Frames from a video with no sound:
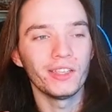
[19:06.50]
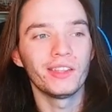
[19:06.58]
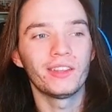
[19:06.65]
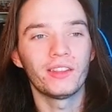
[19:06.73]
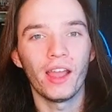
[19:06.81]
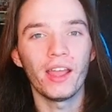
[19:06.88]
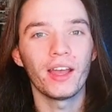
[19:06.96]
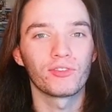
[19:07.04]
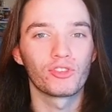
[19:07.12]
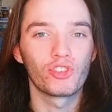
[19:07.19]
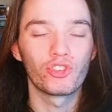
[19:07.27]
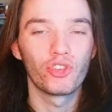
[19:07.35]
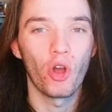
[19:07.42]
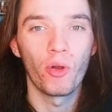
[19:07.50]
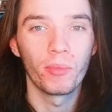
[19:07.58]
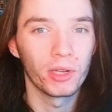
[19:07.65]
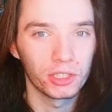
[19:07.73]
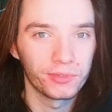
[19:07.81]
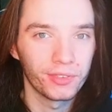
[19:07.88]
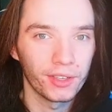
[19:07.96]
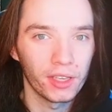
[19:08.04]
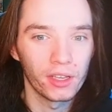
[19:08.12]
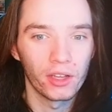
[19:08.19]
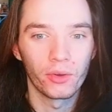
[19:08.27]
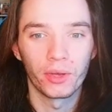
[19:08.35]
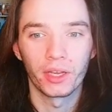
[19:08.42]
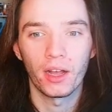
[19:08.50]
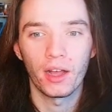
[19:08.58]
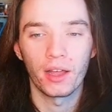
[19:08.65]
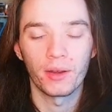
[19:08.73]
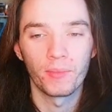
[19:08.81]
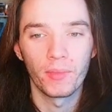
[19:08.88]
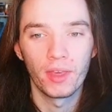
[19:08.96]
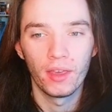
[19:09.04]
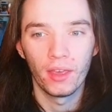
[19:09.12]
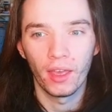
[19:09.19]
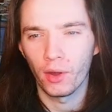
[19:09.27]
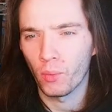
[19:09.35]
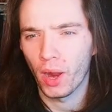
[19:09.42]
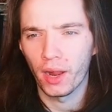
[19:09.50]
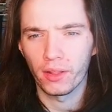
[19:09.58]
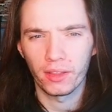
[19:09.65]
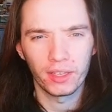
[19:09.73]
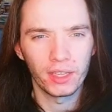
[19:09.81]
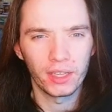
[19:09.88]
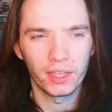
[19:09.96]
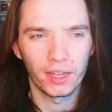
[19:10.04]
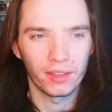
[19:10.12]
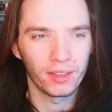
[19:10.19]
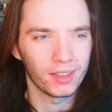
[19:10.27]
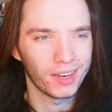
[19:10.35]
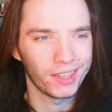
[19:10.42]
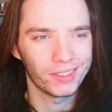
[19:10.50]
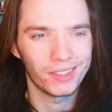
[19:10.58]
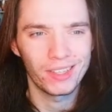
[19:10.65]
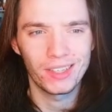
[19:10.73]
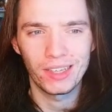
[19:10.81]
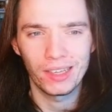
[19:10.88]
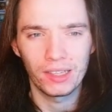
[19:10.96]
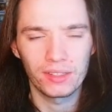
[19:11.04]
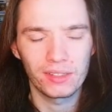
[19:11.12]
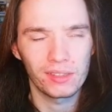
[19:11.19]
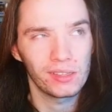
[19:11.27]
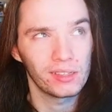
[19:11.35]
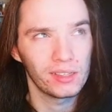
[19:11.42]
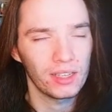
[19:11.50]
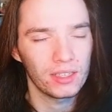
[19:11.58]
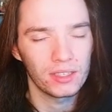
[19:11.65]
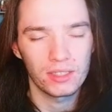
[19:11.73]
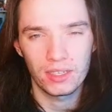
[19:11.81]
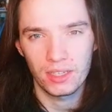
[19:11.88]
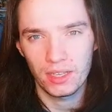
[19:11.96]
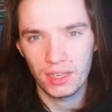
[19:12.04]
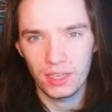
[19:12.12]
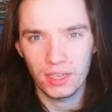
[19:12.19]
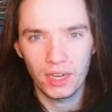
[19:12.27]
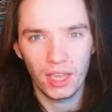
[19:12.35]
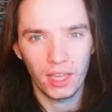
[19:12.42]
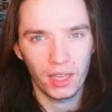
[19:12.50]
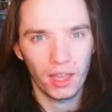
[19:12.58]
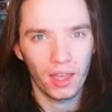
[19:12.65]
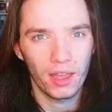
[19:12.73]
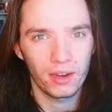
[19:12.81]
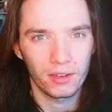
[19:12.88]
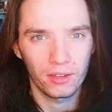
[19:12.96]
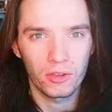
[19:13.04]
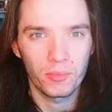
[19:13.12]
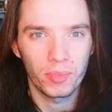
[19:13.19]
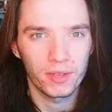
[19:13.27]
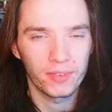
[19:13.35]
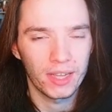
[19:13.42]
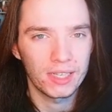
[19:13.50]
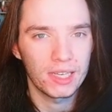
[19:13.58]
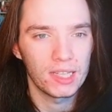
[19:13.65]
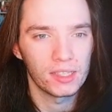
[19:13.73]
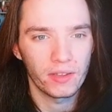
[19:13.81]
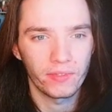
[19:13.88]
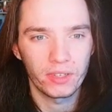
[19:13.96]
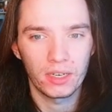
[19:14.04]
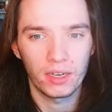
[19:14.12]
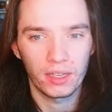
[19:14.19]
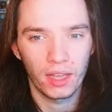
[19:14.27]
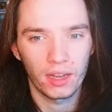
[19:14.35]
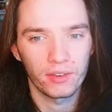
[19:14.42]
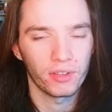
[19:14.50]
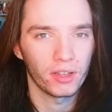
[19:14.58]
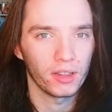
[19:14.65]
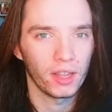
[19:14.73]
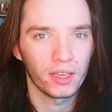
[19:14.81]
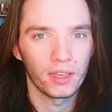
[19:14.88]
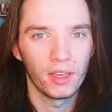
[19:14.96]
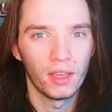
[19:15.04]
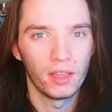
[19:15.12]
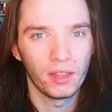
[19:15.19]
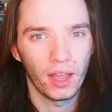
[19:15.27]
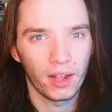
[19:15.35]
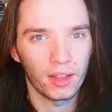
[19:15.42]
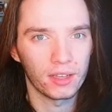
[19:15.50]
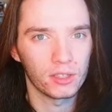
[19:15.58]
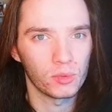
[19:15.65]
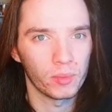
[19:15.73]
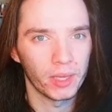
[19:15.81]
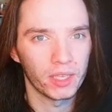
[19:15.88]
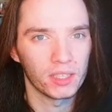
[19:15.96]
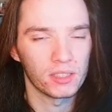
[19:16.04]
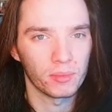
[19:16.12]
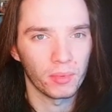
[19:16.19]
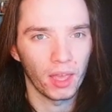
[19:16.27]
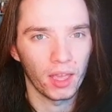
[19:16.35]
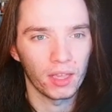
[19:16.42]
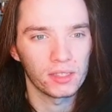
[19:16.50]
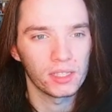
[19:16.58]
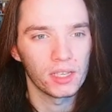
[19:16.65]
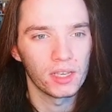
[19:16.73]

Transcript: they have so much fucking going on. And while in, I think, 1916 and a good bit of 1917, it kind of felt like the Allies were making some gains.